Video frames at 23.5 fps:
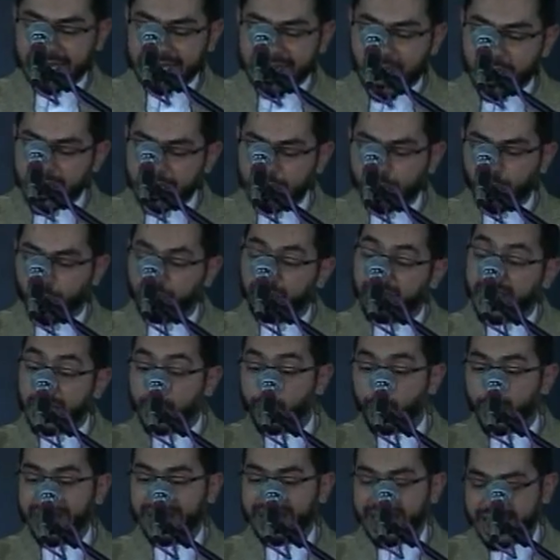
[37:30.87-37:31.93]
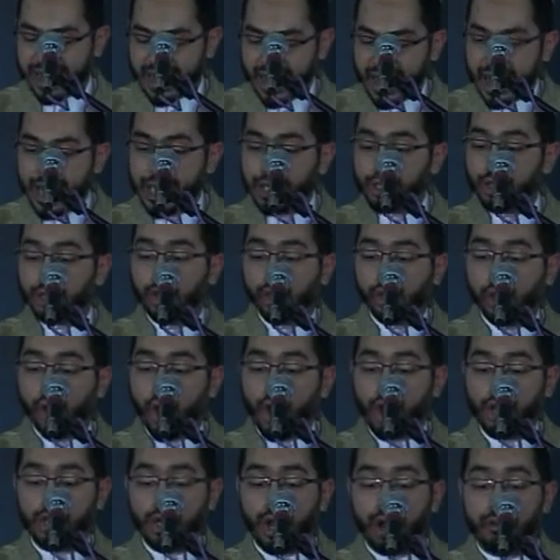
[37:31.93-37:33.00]
Now let's go very quickly into the
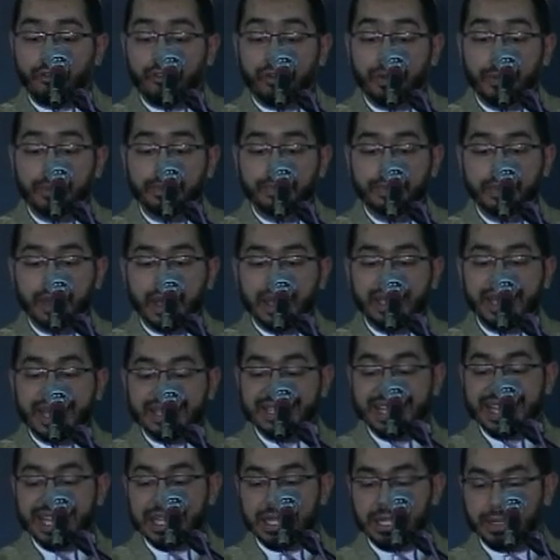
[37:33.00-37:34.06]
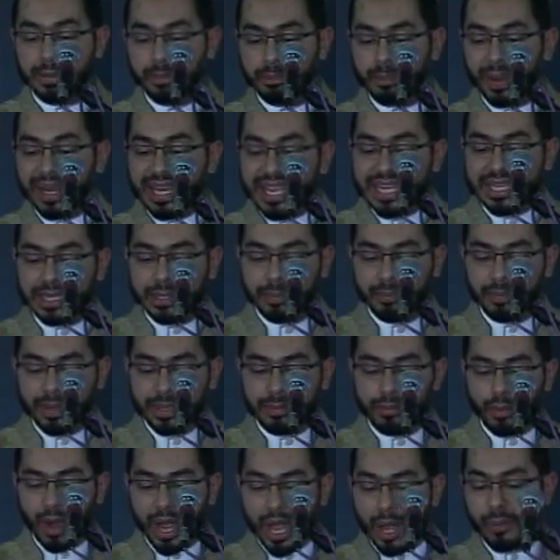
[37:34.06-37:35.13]
court of Yazid, Balid
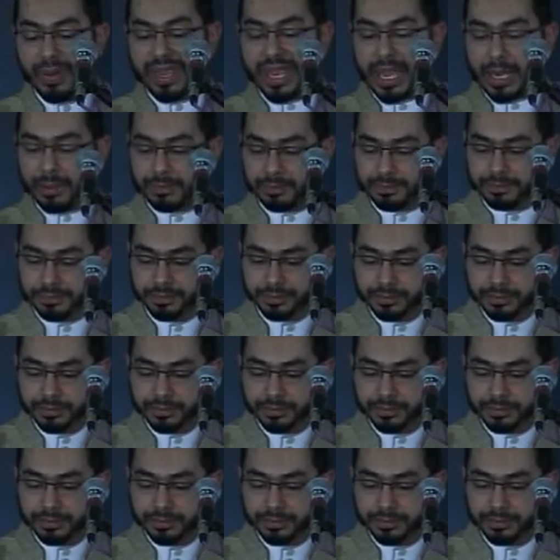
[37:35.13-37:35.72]
bin Muawiyah.